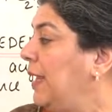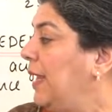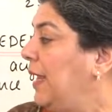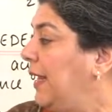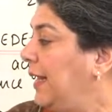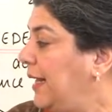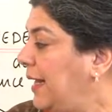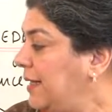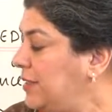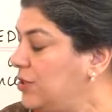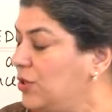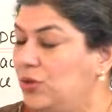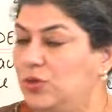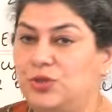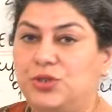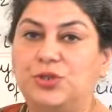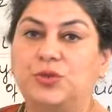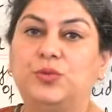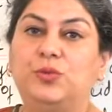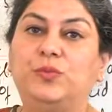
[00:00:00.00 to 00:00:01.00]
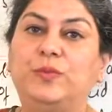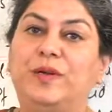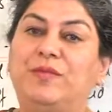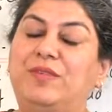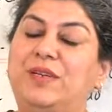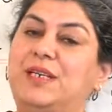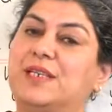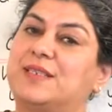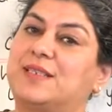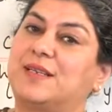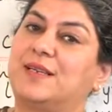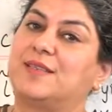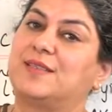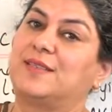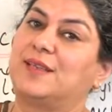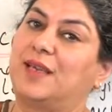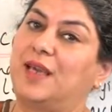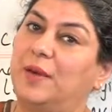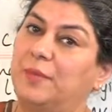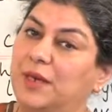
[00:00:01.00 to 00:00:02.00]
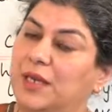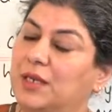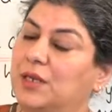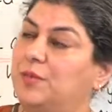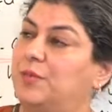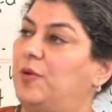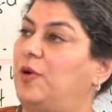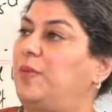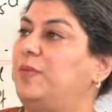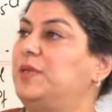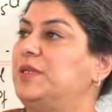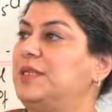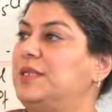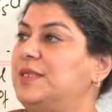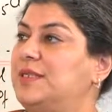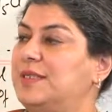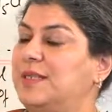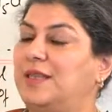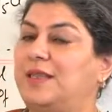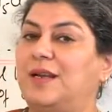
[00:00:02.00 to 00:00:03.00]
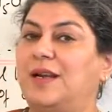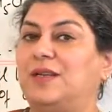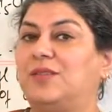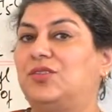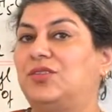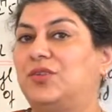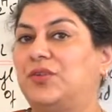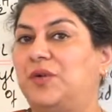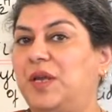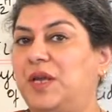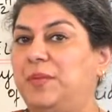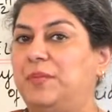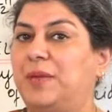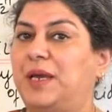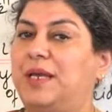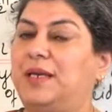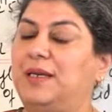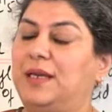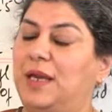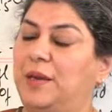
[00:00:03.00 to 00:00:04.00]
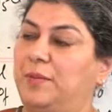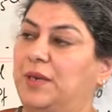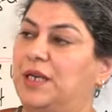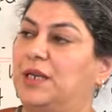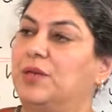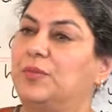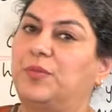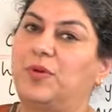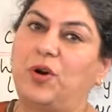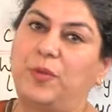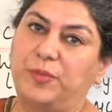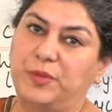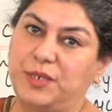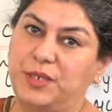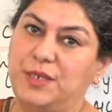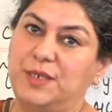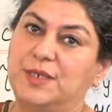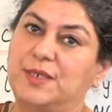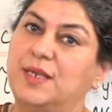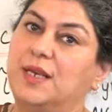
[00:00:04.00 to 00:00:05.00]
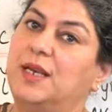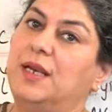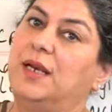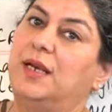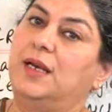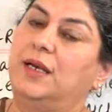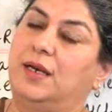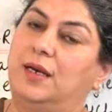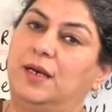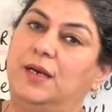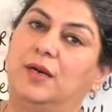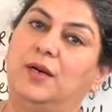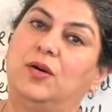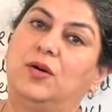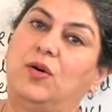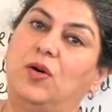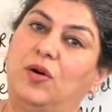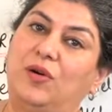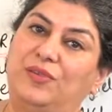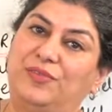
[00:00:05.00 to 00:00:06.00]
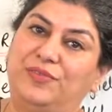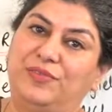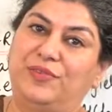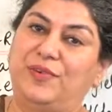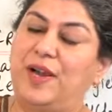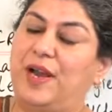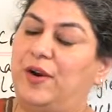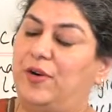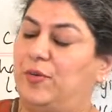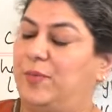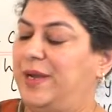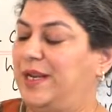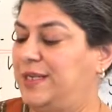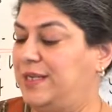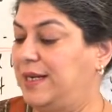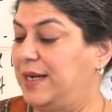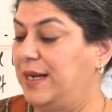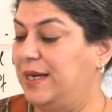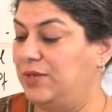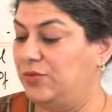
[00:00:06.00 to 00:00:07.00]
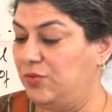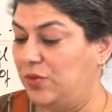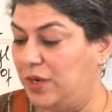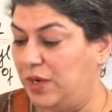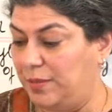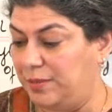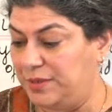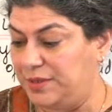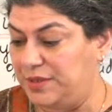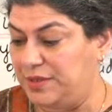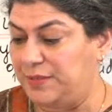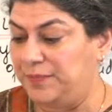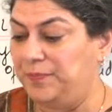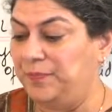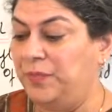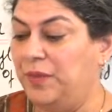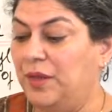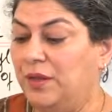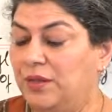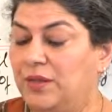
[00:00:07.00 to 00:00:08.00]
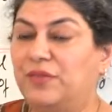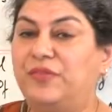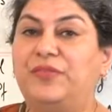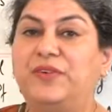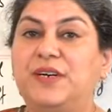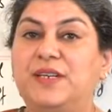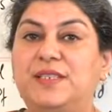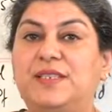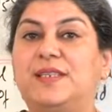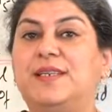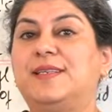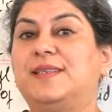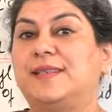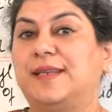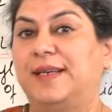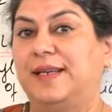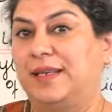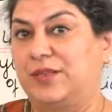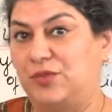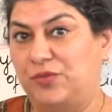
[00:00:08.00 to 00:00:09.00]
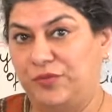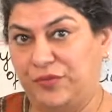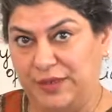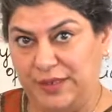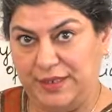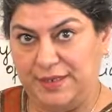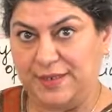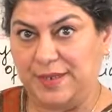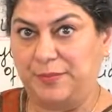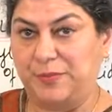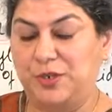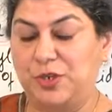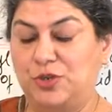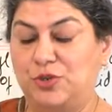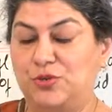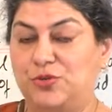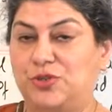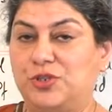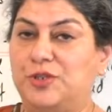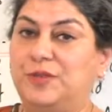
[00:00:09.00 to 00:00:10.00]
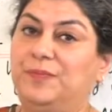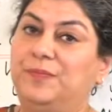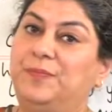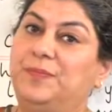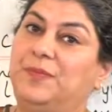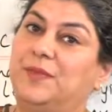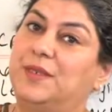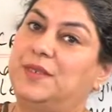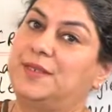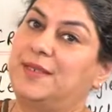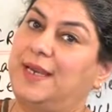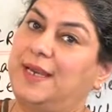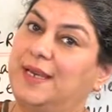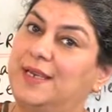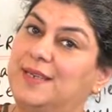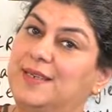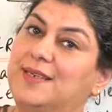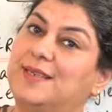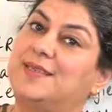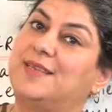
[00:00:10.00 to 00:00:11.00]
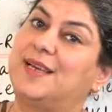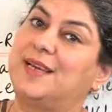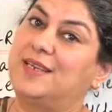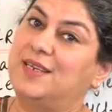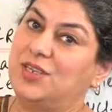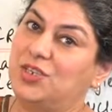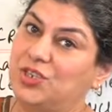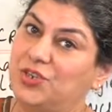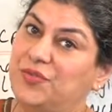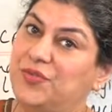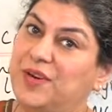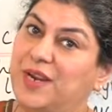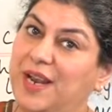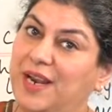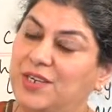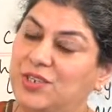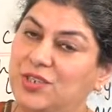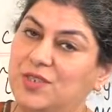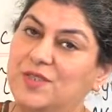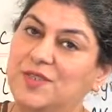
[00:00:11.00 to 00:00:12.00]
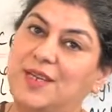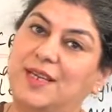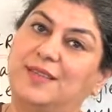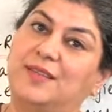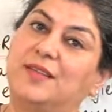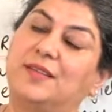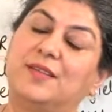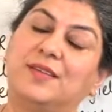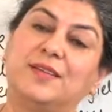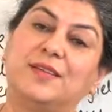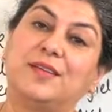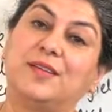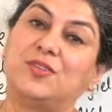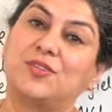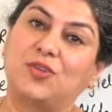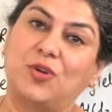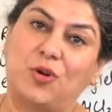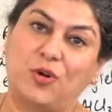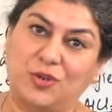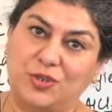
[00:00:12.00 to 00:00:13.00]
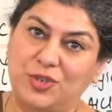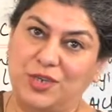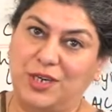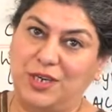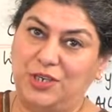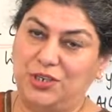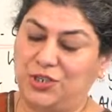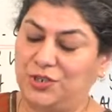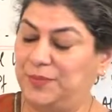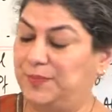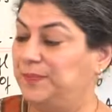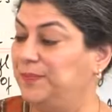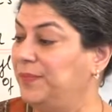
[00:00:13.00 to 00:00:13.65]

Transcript: And I told you when we discussed the chemical properties that there are three main chemical properties of aromatic hydrocarbons. The first is electrophilic substitution, the second is addition reactions, and the third is oxidation.